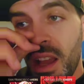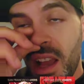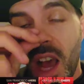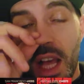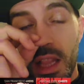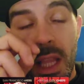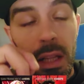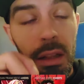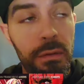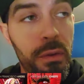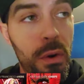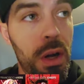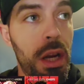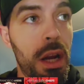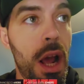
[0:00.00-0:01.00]
I think the
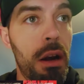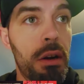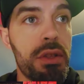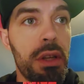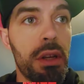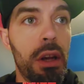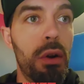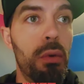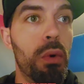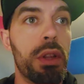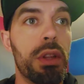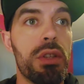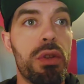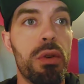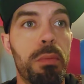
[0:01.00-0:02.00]
49ers are going to win
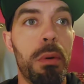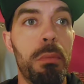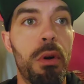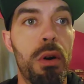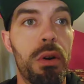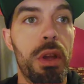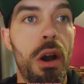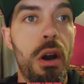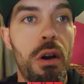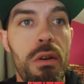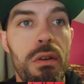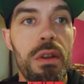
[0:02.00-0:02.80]
the Super Bowl, y'all.